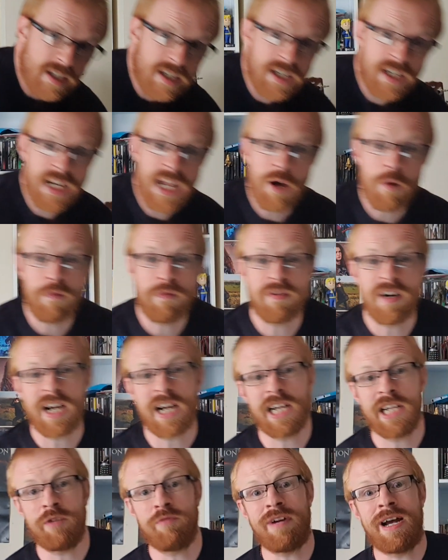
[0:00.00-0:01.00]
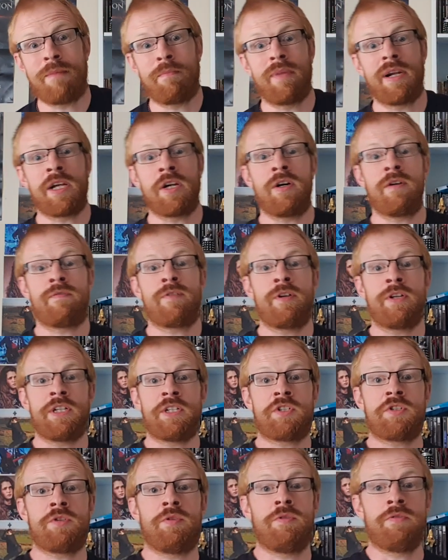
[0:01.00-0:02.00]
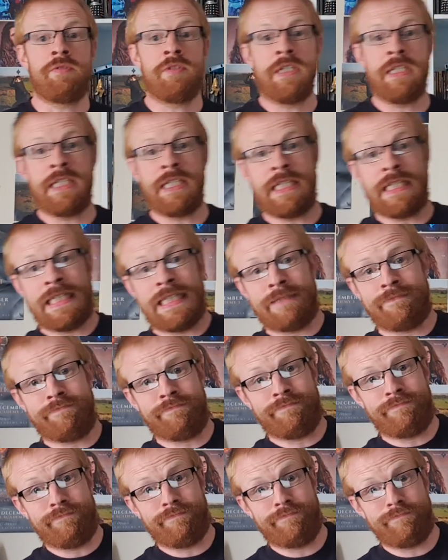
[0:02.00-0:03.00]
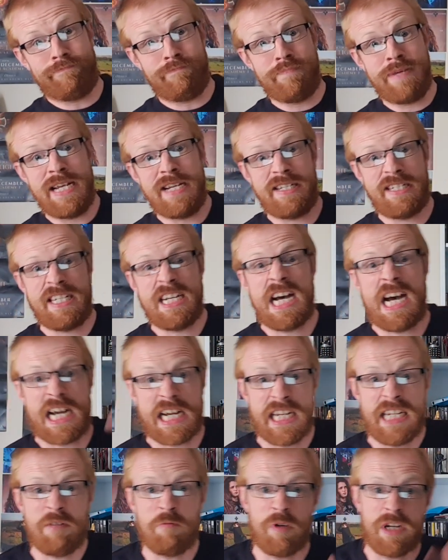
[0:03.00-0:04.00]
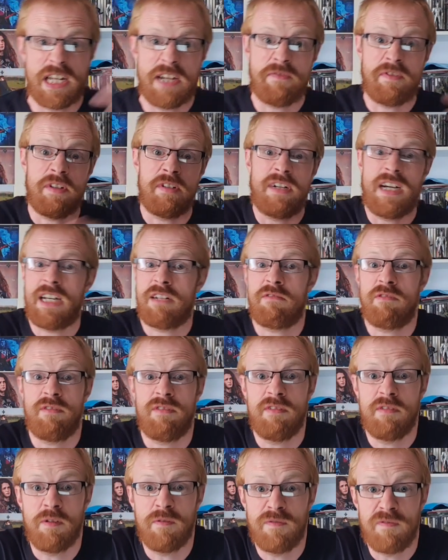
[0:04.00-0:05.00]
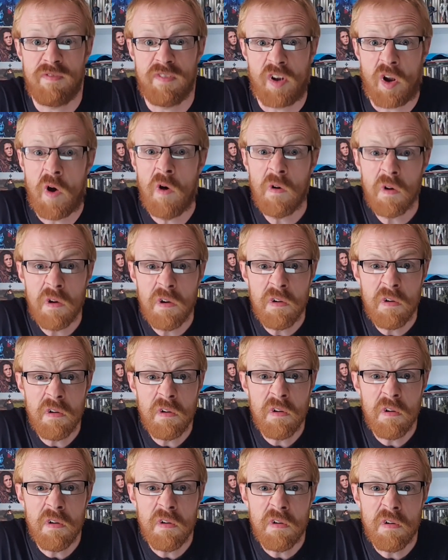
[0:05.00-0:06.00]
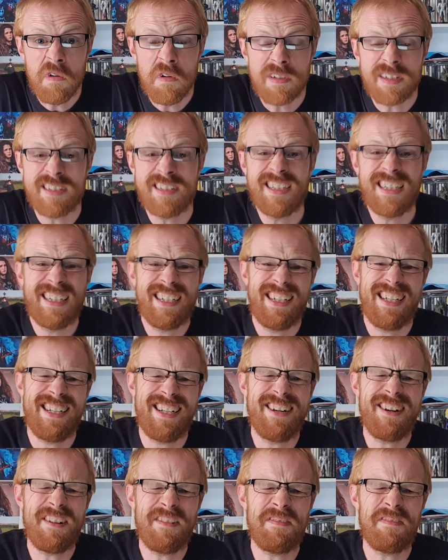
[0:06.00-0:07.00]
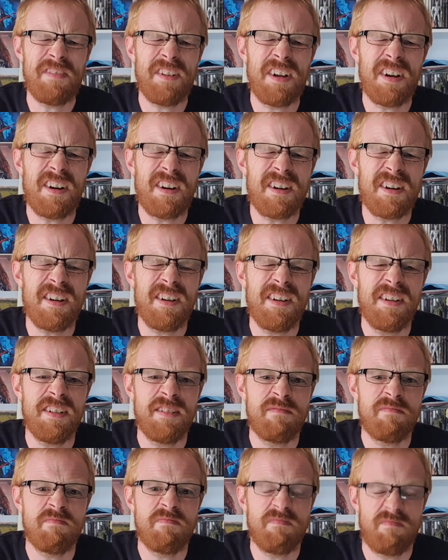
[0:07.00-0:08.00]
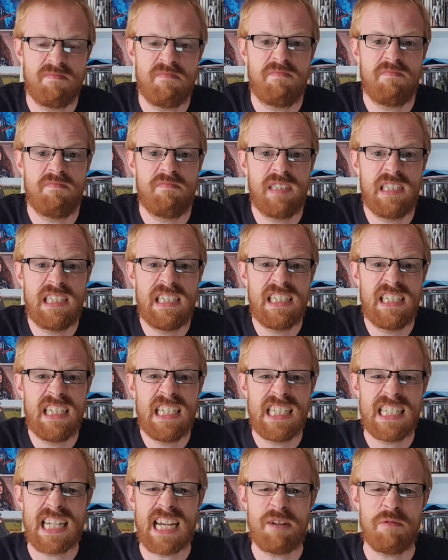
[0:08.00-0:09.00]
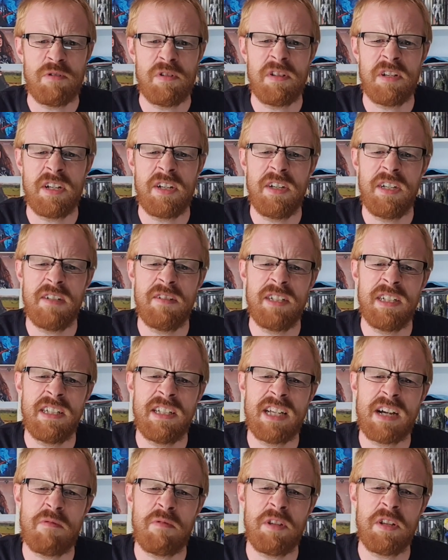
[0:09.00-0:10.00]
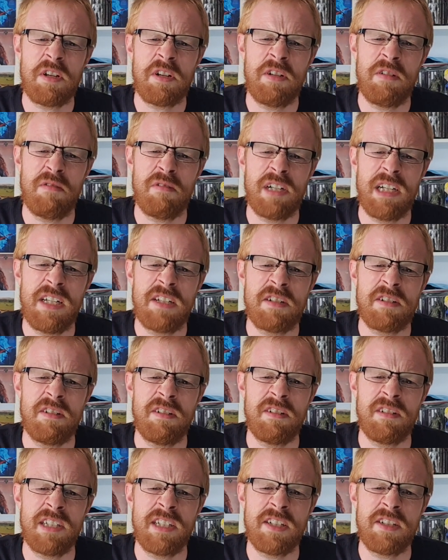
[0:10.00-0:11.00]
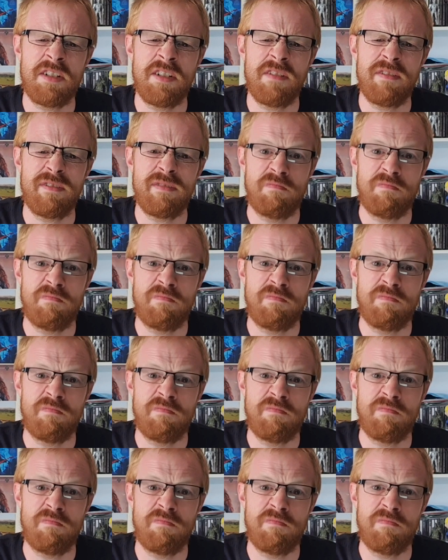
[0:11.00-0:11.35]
now frankly rambling off on its own bit taggy whatever, I don't know, vlog? Is it a vlog? Is that what the cool kids call this stuff?